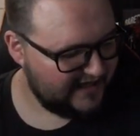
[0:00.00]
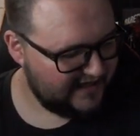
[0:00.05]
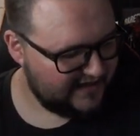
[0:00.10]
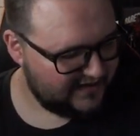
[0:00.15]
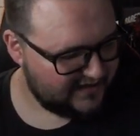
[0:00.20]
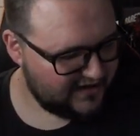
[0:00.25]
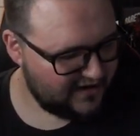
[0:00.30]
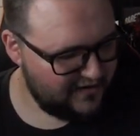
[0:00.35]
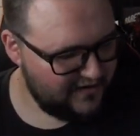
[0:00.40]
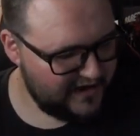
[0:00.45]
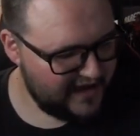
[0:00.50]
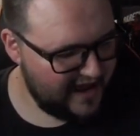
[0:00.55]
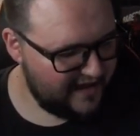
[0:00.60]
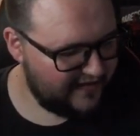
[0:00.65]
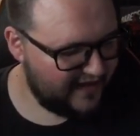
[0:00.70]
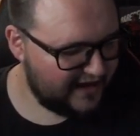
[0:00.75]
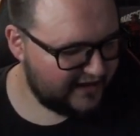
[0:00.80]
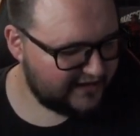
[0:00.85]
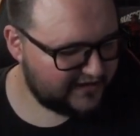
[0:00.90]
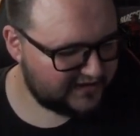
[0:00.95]
So yeah,
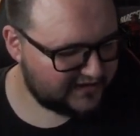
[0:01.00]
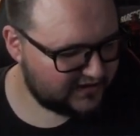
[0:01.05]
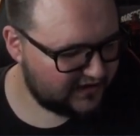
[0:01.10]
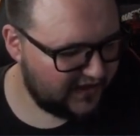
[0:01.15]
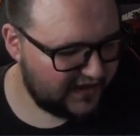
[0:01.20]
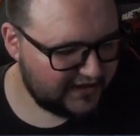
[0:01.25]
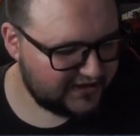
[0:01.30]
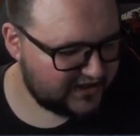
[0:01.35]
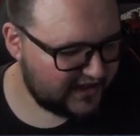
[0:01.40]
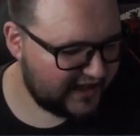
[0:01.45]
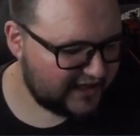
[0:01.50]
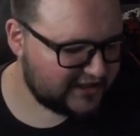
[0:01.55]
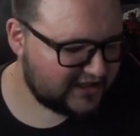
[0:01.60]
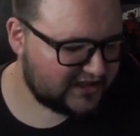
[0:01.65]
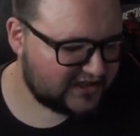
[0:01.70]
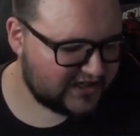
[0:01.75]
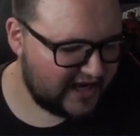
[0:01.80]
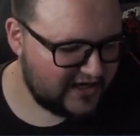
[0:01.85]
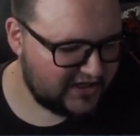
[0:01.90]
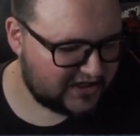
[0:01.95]
that's so, that, so that's
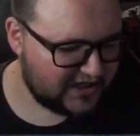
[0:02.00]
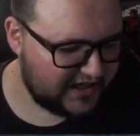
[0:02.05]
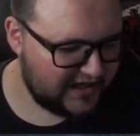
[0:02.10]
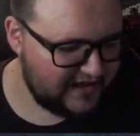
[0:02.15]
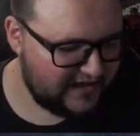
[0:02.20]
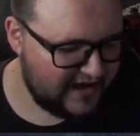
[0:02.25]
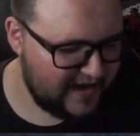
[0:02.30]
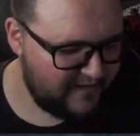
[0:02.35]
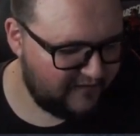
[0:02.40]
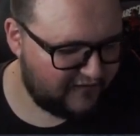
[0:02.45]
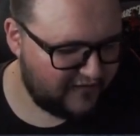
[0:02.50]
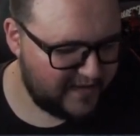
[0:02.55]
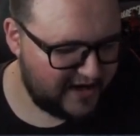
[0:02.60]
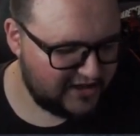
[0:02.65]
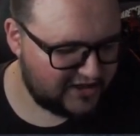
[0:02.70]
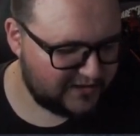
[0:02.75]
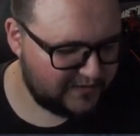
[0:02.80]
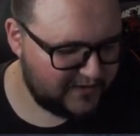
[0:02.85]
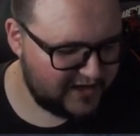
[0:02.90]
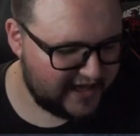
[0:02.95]
essentially the
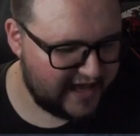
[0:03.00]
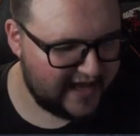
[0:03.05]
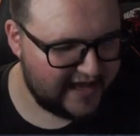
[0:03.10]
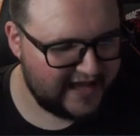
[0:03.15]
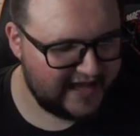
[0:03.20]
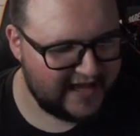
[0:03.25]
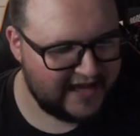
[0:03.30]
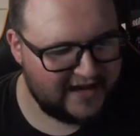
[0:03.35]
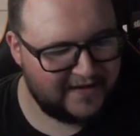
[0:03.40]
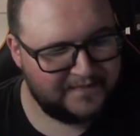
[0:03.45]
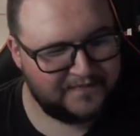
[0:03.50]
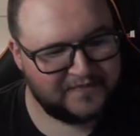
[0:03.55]
information we get here.